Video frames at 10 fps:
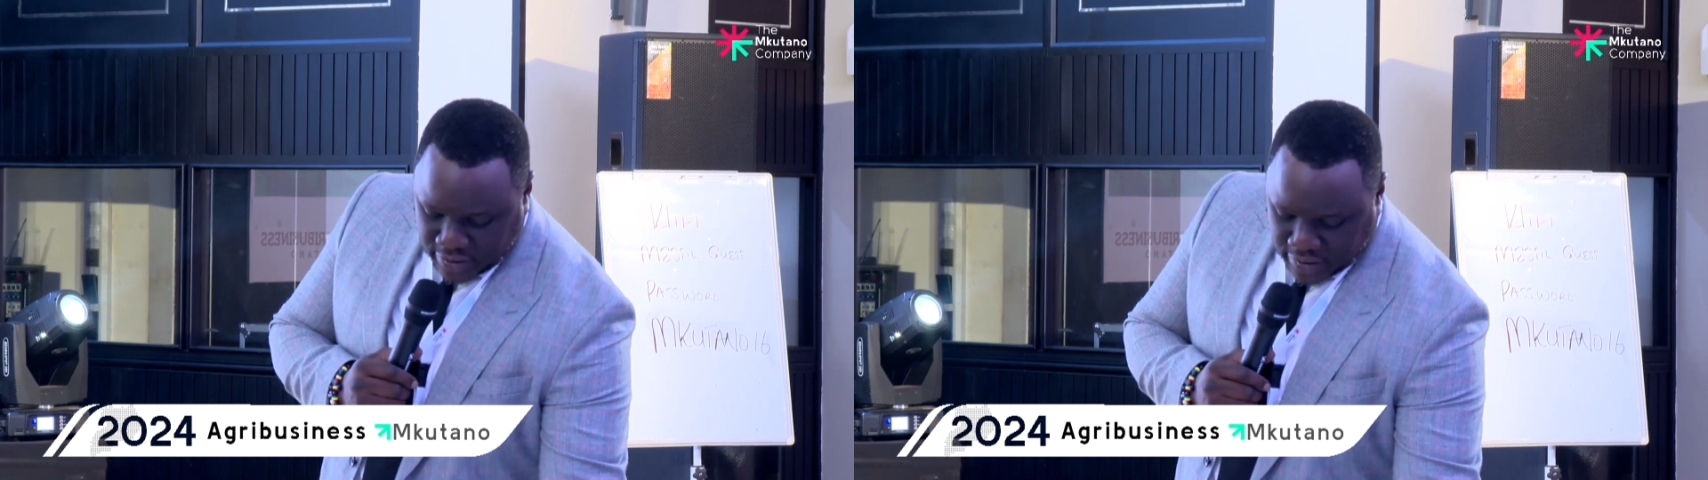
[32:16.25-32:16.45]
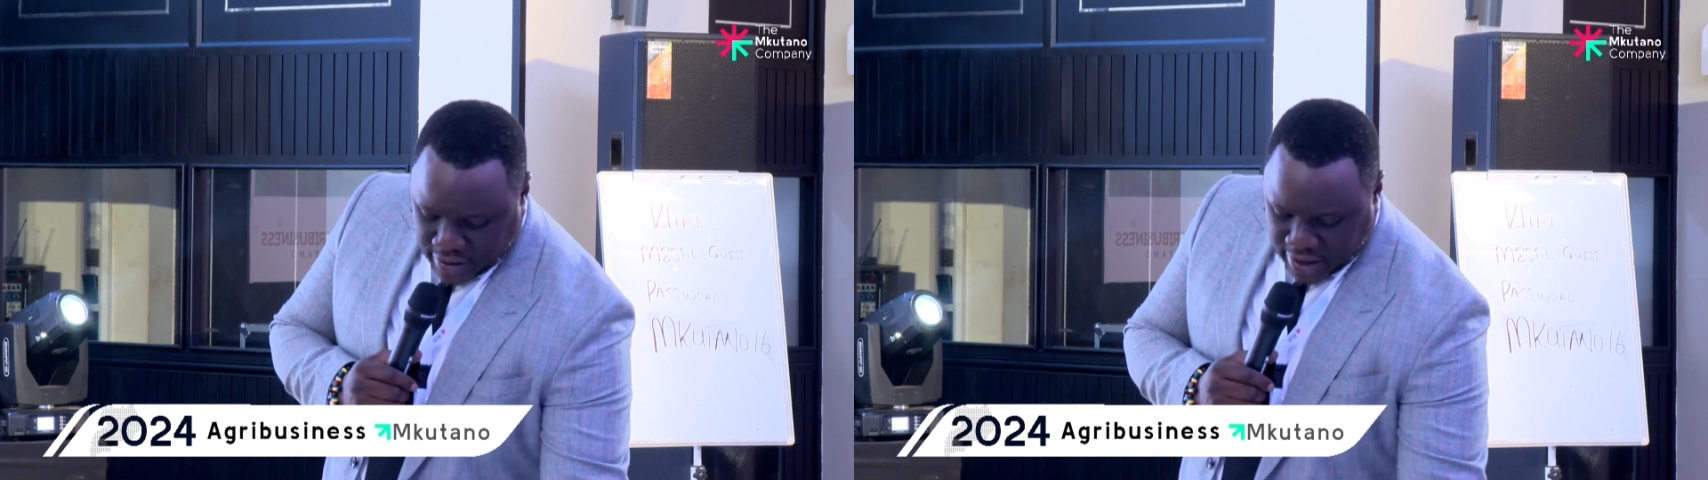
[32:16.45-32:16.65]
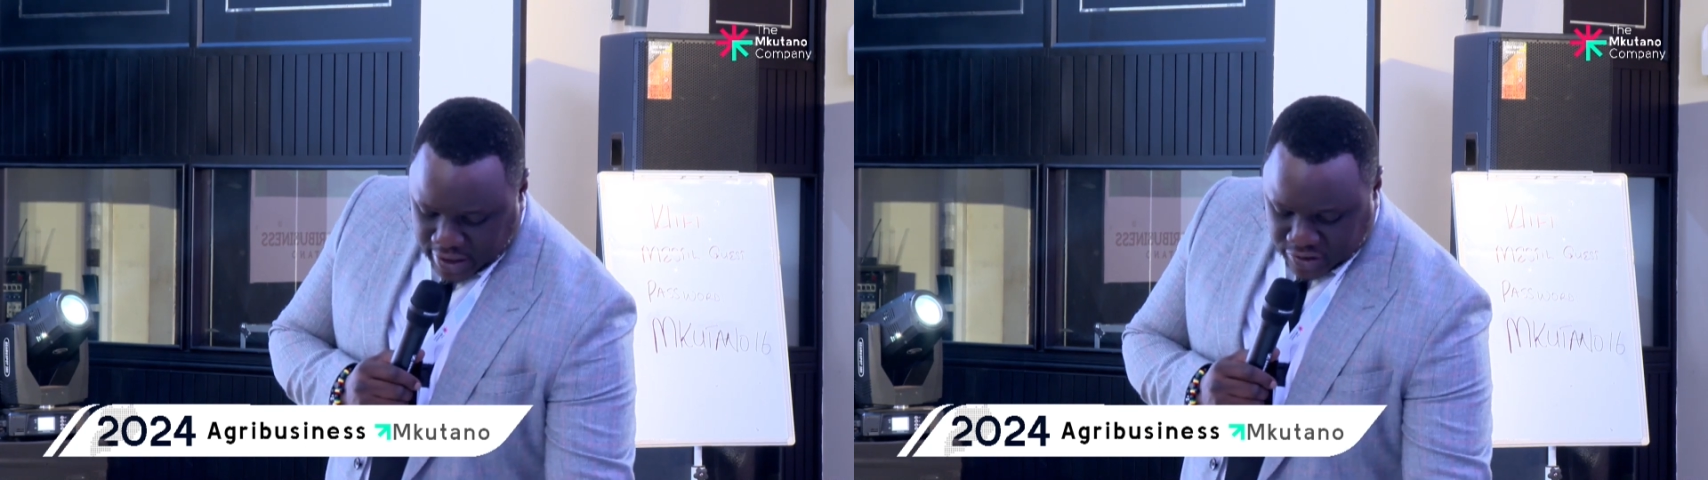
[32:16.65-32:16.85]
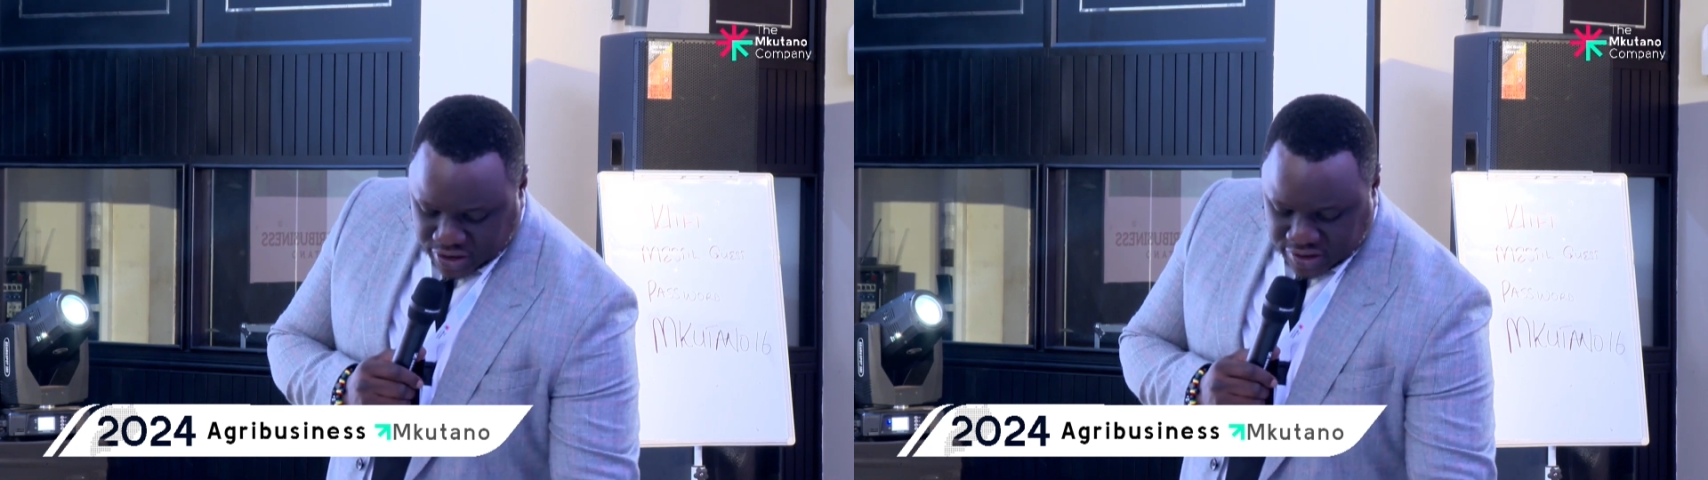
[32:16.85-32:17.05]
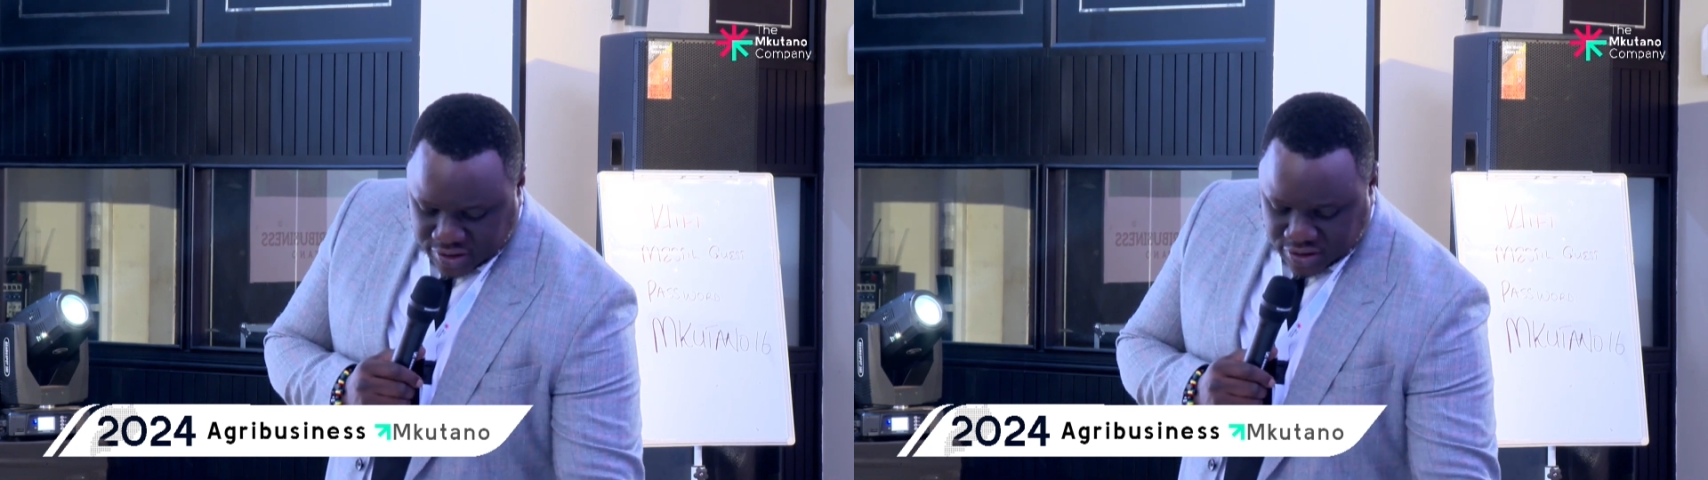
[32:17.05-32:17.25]
And
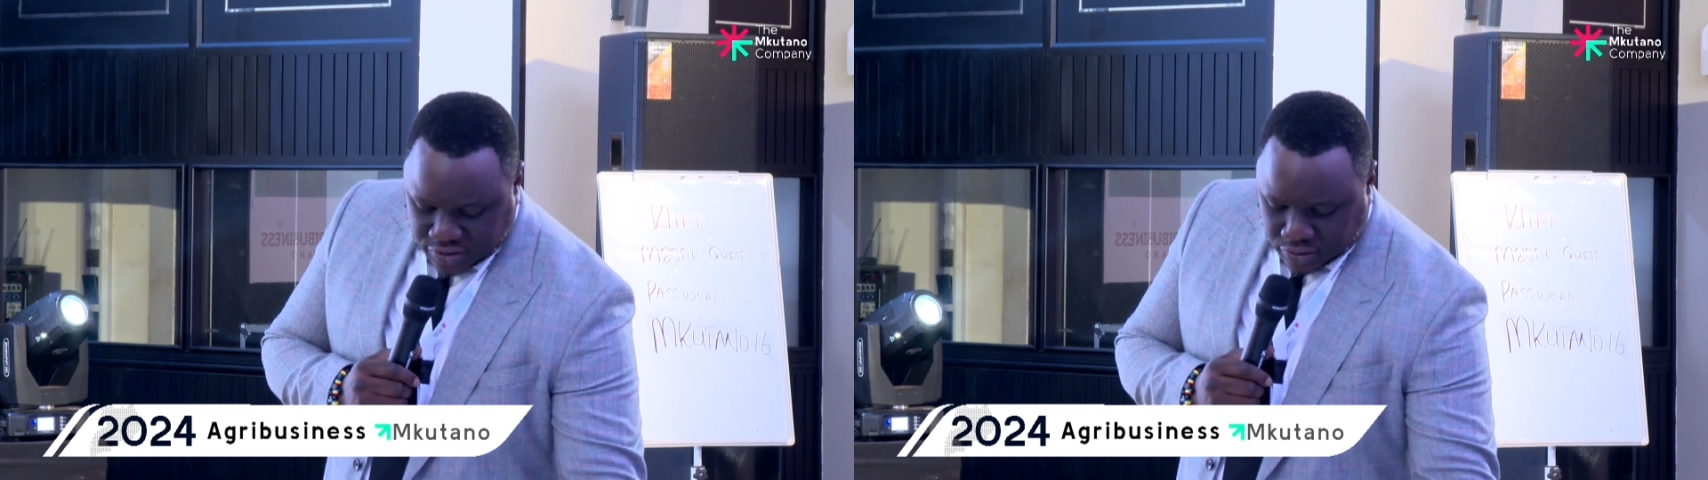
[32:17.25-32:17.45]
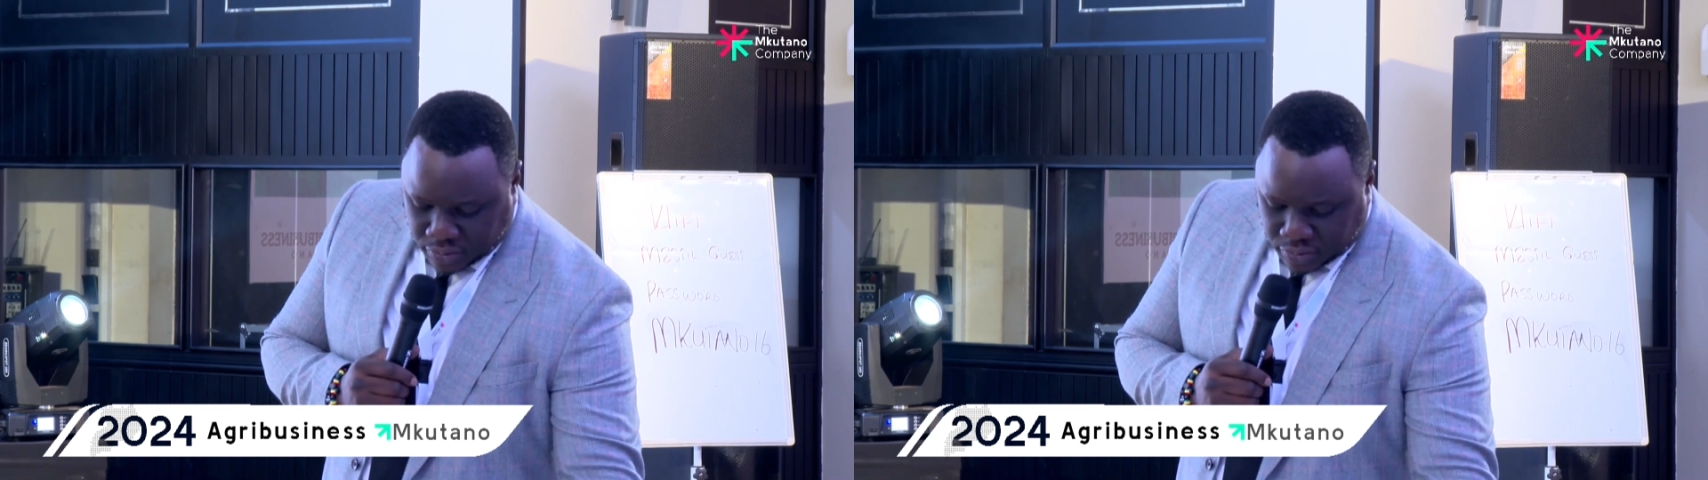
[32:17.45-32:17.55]
just to